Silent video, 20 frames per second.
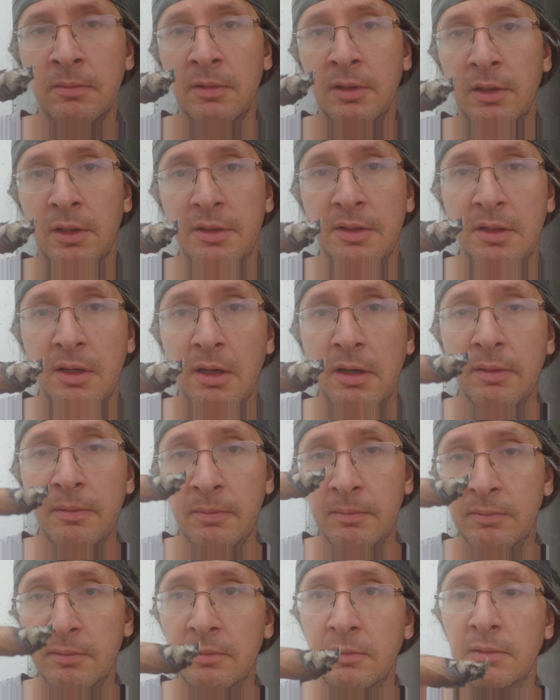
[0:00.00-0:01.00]
Good cigar,
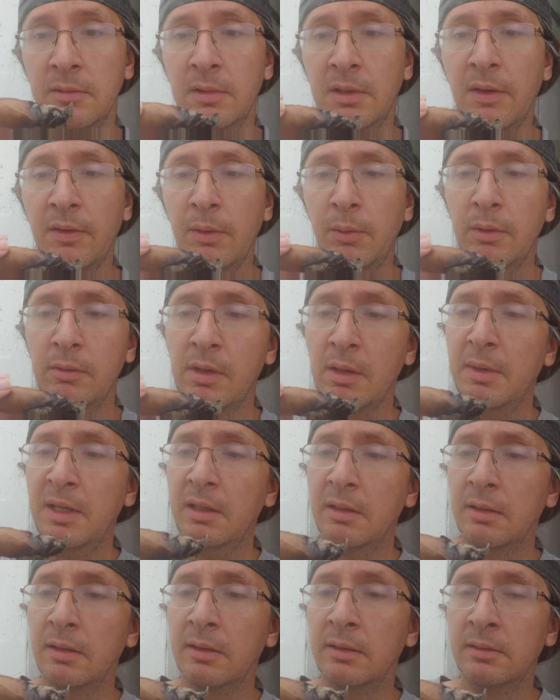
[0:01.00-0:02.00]
definitely would
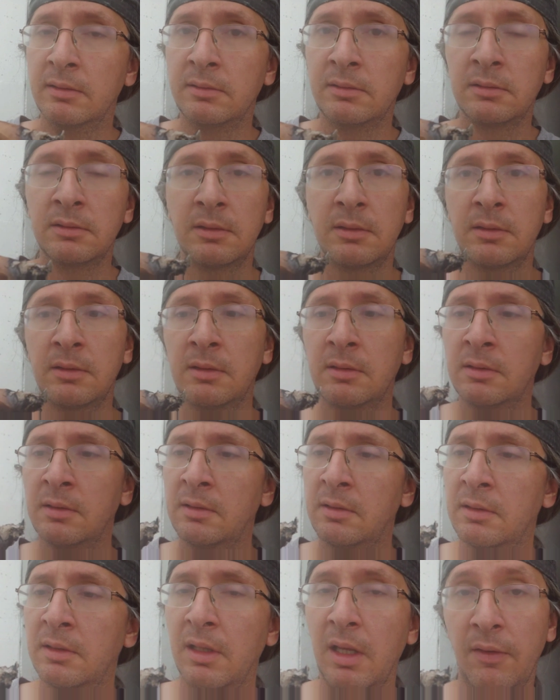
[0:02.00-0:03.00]
recommend.
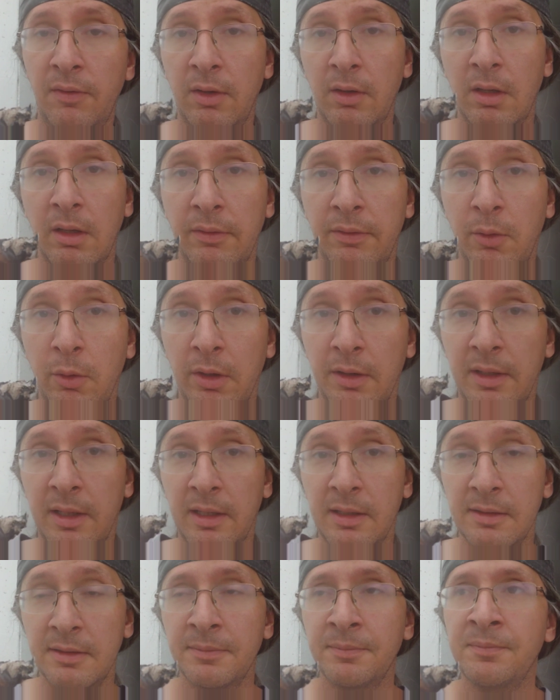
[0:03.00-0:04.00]
If you can afford it, that
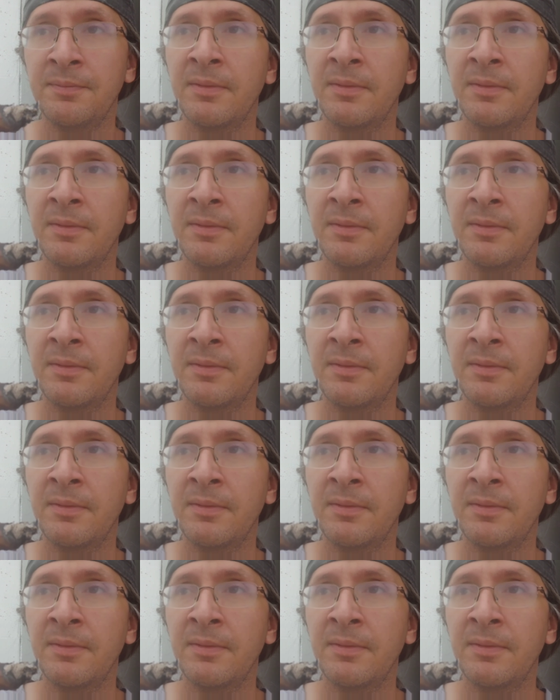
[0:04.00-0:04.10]
is.